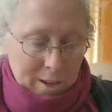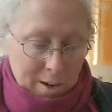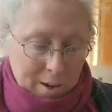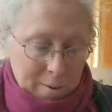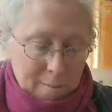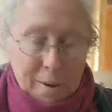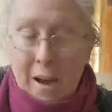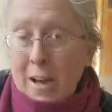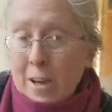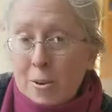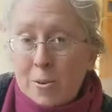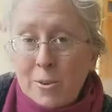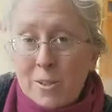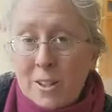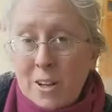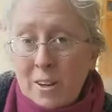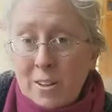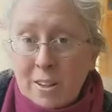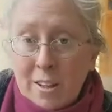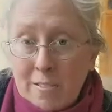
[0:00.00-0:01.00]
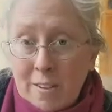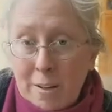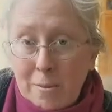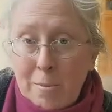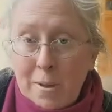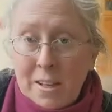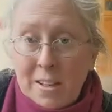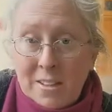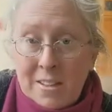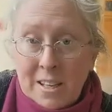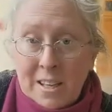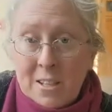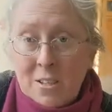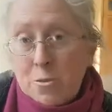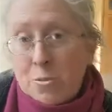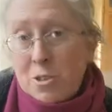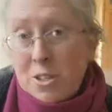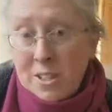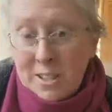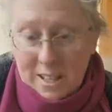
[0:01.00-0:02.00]
Um, I use Young Living because they
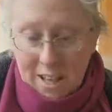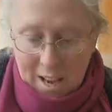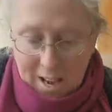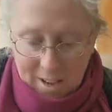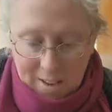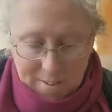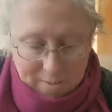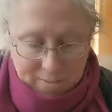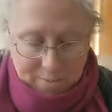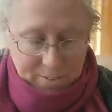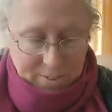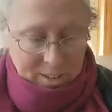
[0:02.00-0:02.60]
do just that.